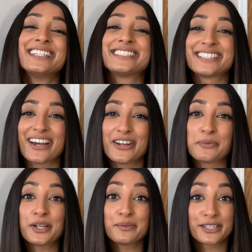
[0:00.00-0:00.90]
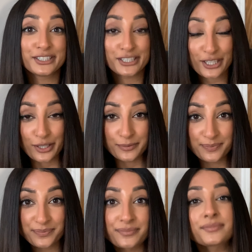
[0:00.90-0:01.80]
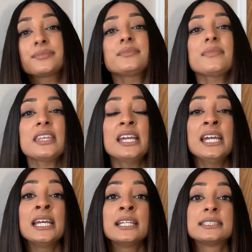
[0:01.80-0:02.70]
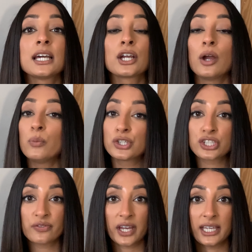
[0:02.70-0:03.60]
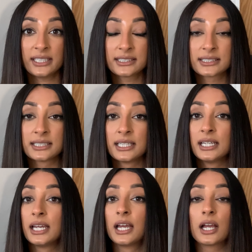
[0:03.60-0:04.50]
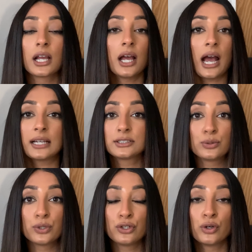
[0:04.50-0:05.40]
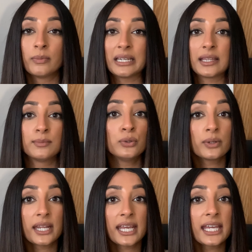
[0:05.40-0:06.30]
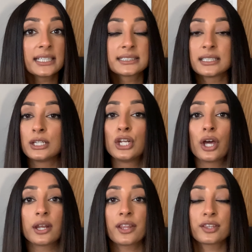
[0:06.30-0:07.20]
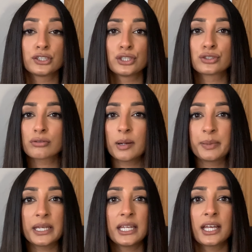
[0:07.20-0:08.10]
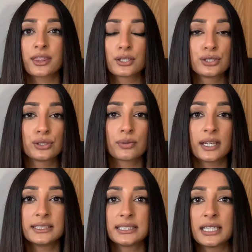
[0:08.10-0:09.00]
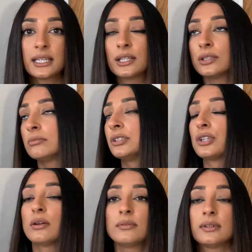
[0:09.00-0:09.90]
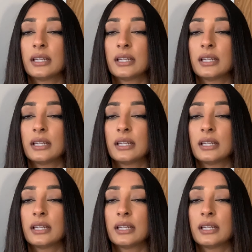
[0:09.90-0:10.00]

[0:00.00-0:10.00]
So what you want to do is go and wash your face as you would normally in the mornings no, nothing too scrubby nothing too crazy you don't